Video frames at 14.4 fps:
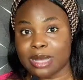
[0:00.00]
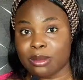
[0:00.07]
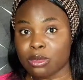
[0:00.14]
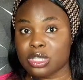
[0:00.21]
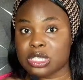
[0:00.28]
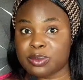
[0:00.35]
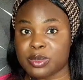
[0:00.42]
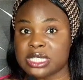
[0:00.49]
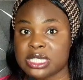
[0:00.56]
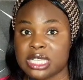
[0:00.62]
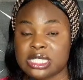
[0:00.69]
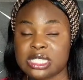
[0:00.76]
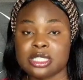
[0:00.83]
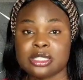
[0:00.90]
that most
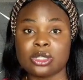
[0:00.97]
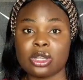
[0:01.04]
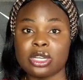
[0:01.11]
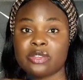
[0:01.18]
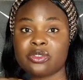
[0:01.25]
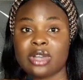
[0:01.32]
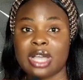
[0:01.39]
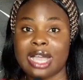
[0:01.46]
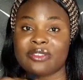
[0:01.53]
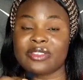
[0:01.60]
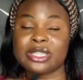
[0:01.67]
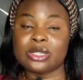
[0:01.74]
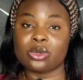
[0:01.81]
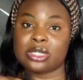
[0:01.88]
businesses don't even
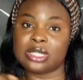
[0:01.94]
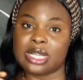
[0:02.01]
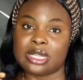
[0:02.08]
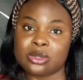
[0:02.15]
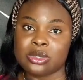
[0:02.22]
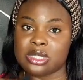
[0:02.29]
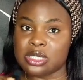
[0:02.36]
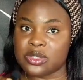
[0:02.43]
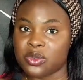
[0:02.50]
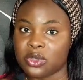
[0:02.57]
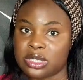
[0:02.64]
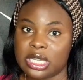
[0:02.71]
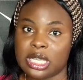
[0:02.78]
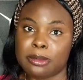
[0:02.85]
have anyone that do this
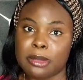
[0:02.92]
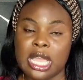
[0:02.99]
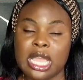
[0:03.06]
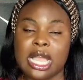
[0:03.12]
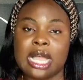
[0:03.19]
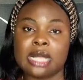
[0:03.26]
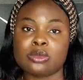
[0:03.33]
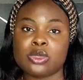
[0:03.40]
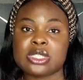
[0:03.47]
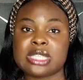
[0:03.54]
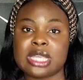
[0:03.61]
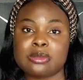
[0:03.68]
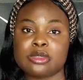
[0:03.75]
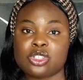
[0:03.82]
for them, and
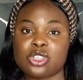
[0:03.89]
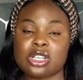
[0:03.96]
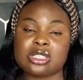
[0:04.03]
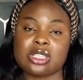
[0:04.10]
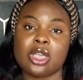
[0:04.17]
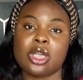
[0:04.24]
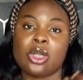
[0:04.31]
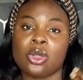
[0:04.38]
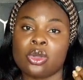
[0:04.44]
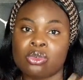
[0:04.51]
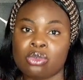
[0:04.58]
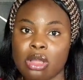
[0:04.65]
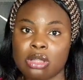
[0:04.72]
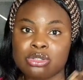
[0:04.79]
most times they just
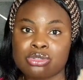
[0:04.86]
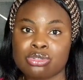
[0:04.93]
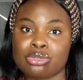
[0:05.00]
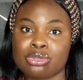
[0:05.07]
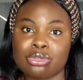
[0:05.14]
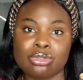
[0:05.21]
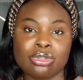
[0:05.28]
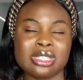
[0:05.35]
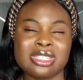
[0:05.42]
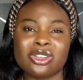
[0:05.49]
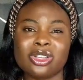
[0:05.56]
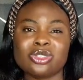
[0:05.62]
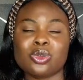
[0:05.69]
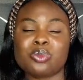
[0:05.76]
run through, they
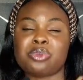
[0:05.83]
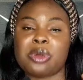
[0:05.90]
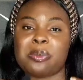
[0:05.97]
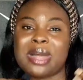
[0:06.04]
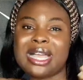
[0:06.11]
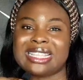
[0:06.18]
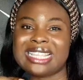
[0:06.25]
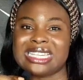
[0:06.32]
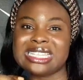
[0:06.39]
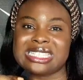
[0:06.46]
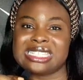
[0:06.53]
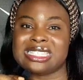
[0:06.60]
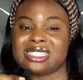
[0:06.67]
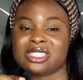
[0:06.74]
don't do proper
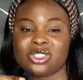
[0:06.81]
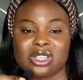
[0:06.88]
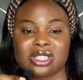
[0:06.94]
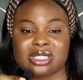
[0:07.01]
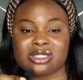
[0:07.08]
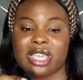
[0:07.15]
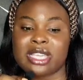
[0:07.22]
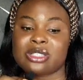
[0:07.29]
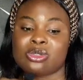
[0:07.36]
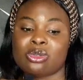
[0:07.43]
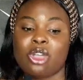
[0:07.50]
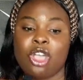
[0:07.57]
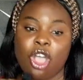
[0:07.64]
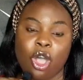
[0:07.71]
analysis, they just try
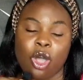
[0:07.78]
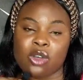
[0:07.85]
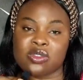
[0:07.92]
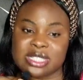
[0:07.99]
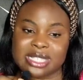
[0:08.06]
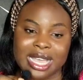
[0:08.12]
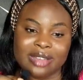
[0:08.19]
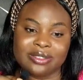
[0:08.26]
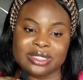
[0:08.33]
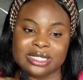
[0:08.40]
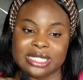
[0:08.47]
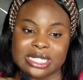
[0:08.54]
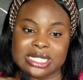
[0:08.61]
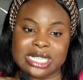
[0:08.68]
to observe
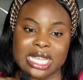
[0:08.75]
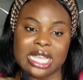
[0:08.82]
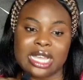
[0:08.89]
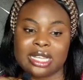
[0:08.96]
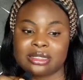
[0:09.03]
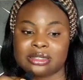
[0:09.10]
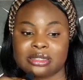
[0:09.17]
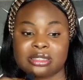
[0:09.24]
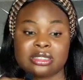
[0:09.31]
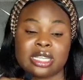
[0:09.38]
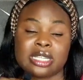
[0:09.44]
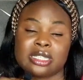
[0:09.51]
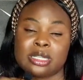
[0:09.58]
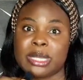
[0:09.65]
the data and
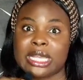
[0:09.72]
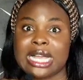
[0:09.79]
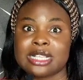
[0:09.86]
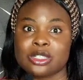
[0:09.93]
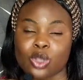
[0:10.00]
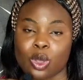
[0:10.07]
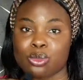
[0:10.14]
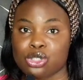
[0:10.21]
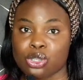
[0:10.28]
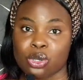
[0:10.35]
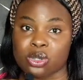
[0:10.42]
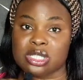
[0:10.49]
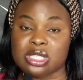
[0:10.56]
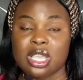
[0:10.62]
then they make
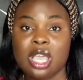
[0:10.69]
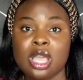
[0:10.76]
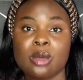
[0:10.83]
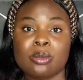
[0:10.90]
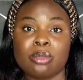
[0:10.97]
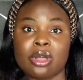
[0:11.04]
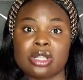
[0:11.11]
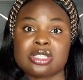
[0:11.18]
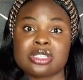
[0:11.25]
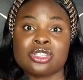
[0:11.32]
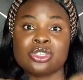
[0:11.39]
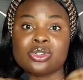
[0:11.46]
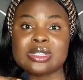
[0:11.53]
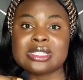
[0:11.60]
assumptions. But
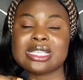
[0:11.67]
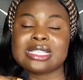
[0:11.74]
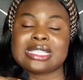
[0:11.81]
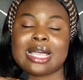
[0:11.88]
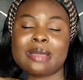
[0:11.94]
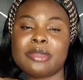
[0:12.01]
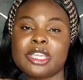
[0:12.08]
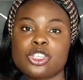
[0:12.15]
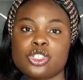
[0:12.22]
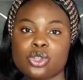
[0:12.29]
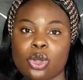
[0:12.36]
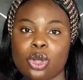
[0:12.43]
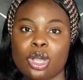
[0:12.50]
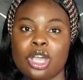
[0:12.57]
use data, make
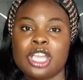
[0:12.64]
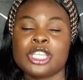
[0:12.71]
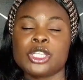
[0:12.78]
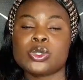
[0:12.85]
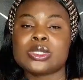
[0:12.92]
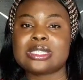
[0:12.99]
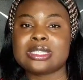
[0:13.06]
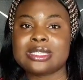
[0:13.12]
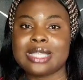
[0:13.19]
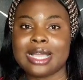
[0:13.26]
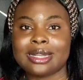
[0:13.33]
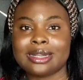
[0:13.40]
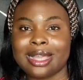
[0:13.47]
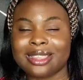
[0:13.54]
sure you sit
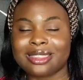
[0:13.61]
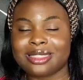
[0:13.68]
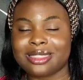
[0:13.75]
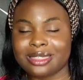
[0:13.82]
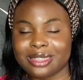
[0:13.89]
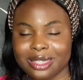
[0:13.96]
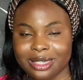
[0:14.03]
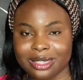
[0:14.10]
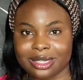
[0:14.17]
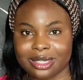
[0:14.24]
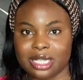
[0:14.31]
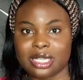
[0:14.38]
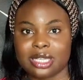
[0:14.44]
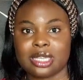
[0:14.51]
down and
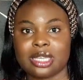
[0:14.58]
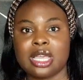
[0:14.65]
think,